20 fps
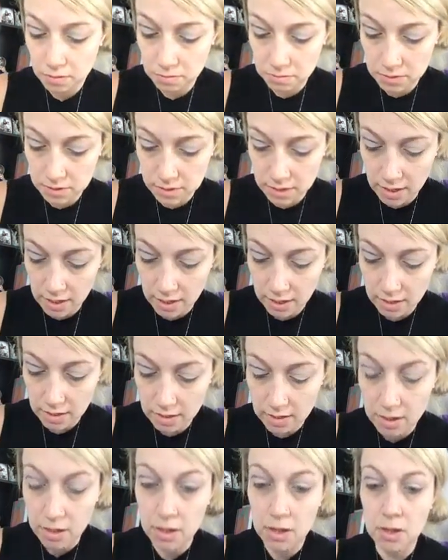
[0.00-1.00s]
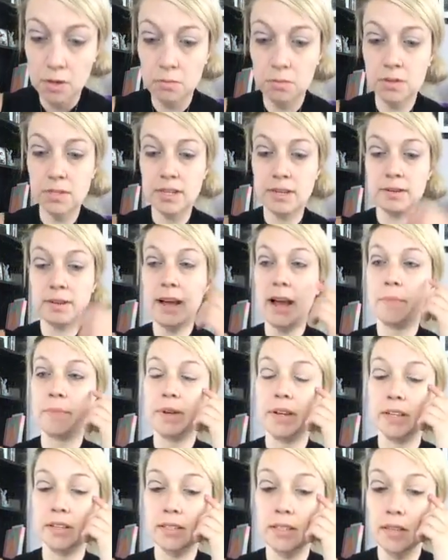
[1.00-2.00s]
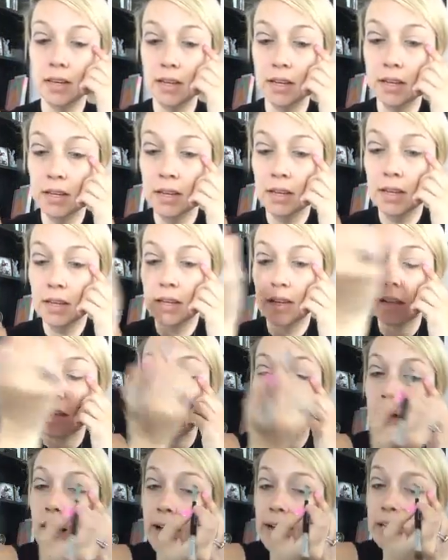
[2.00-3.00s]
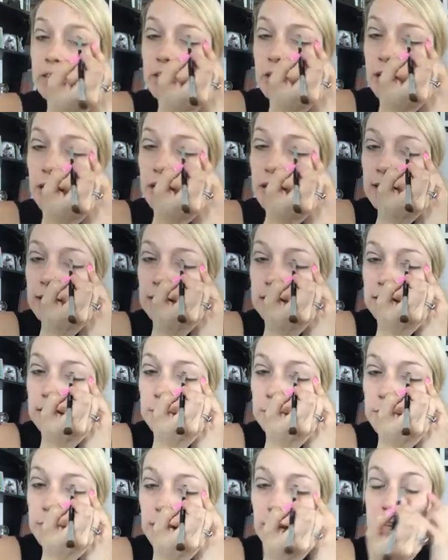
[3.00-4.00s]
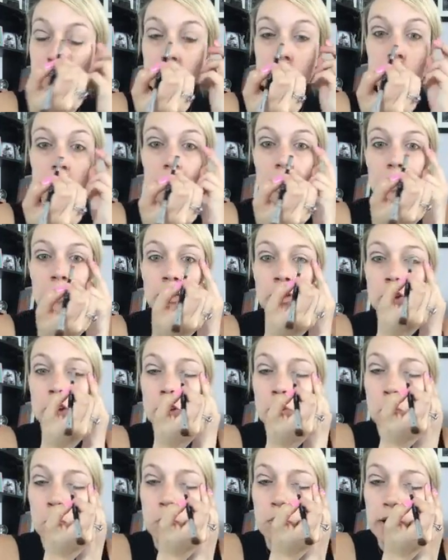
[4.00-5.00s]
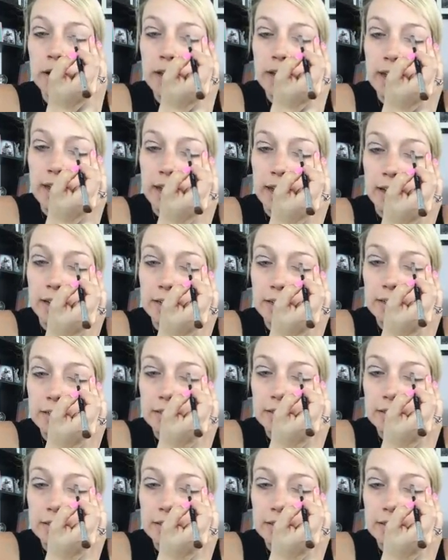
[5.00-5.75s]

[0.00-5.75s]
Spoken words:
We'll see. We'll see what happens. Hi, Jess. Let me guess. You're working.